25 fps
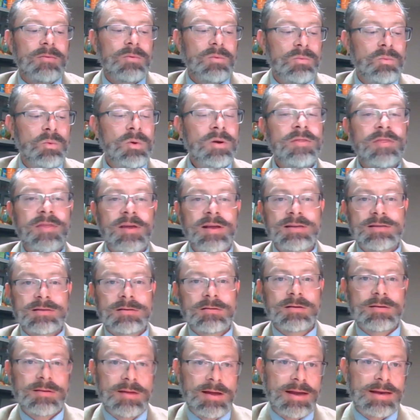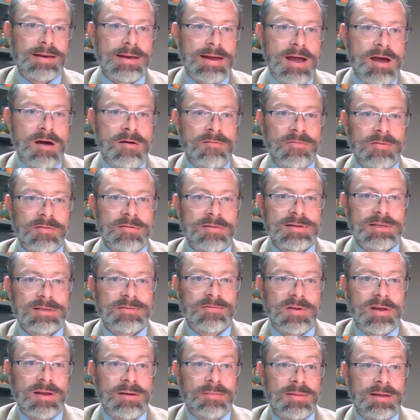What do things look like now for this
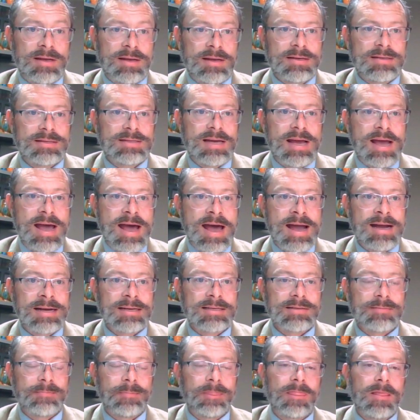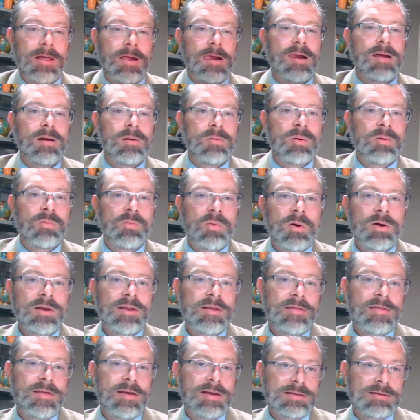family intact? What do
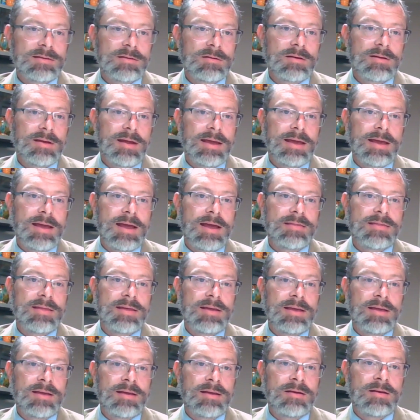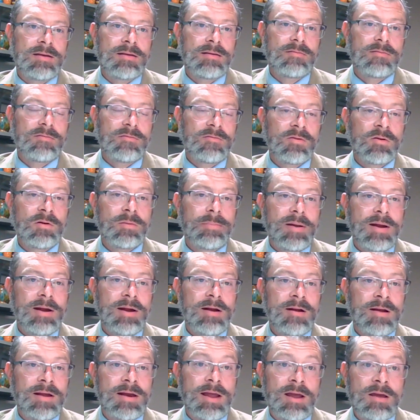things look like at the end for a
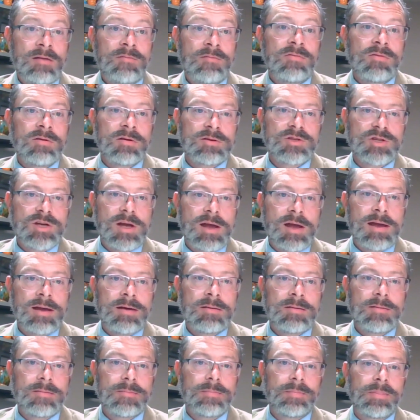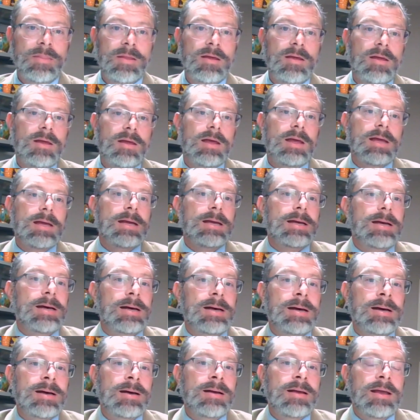parent and for a child?
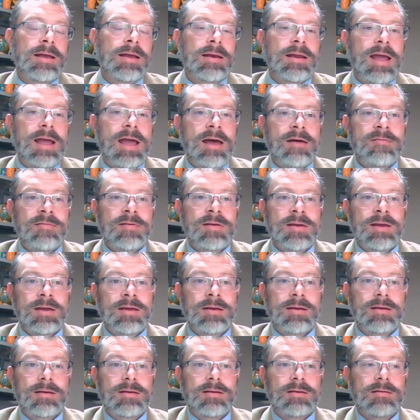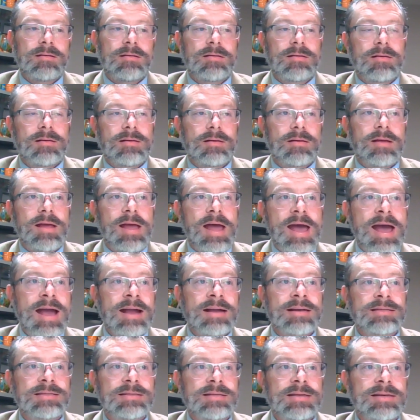And having
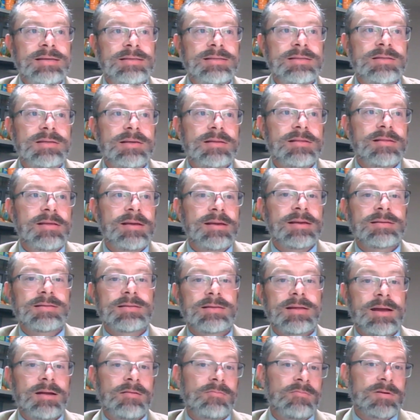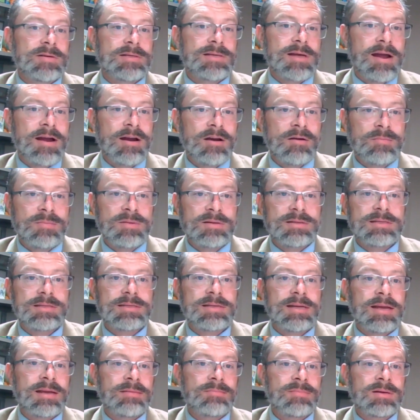access to things like retirement
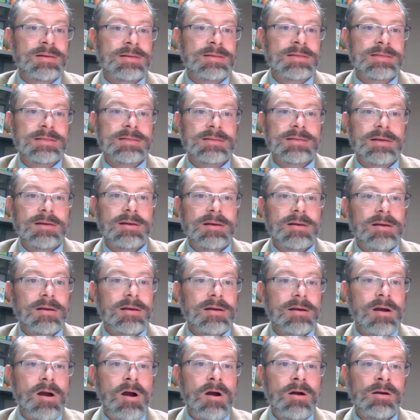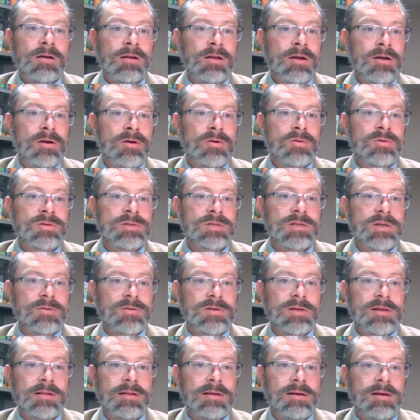statements, car loans,
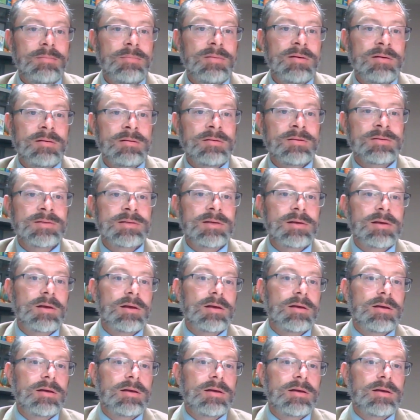utility bills,